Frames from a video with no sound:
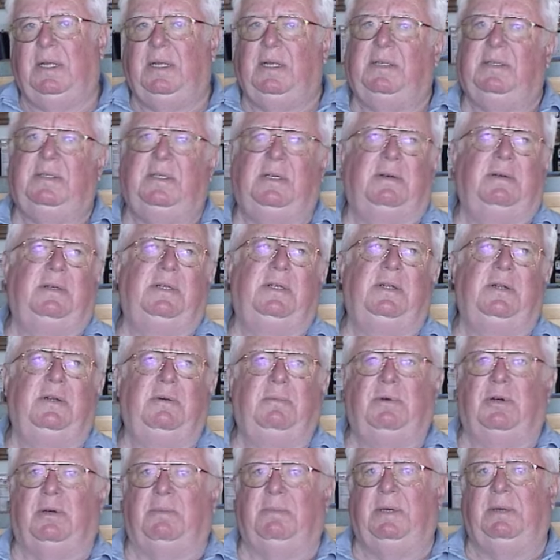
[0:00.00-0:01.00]
But you still, and you
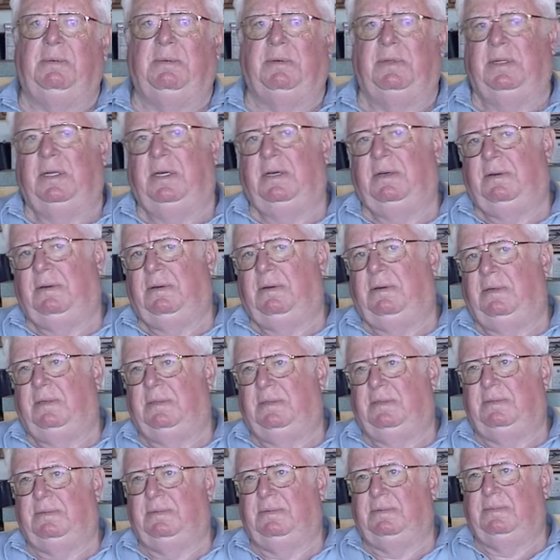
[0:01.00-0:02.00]
knew more people. Now, of
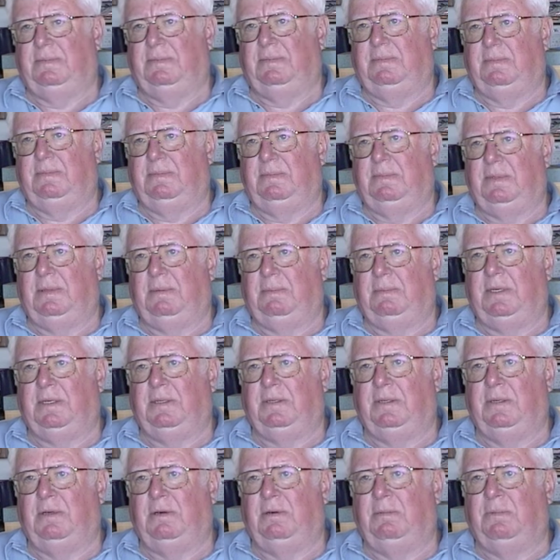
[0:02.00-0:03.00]
course, I'm
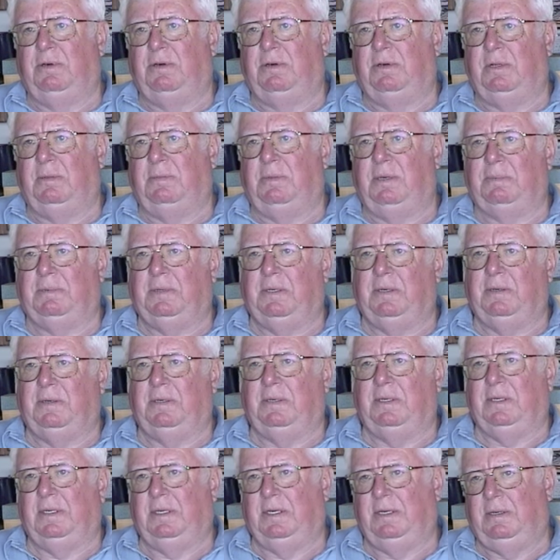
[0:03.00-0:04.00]
getting no more of them up
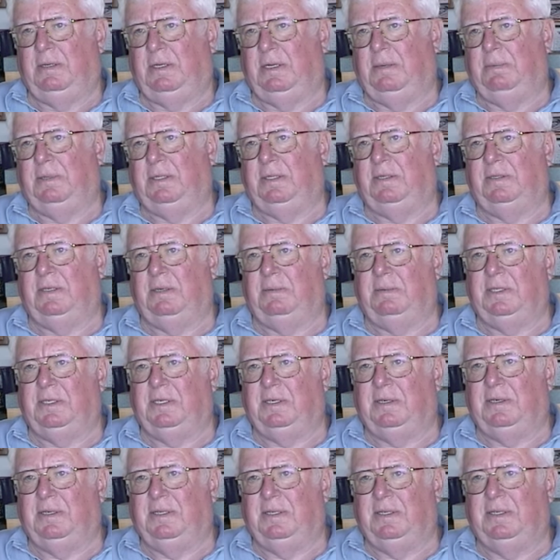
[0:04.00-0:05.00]
there in the hill up at the
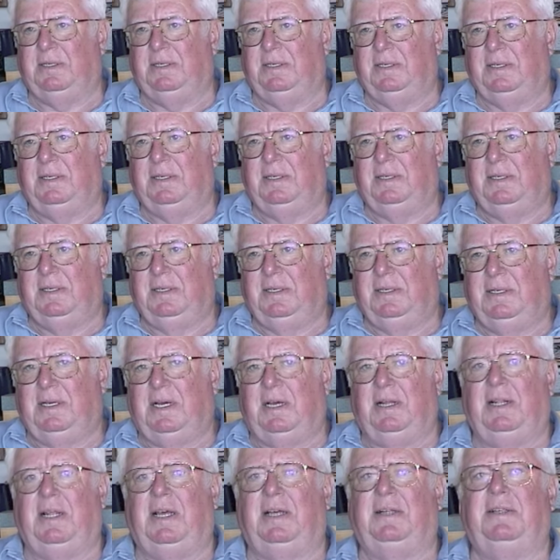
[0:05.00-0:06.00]
cemetery
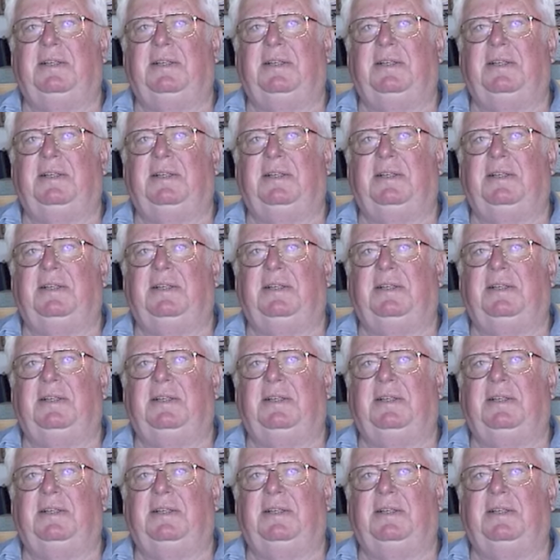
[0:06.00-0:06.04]
than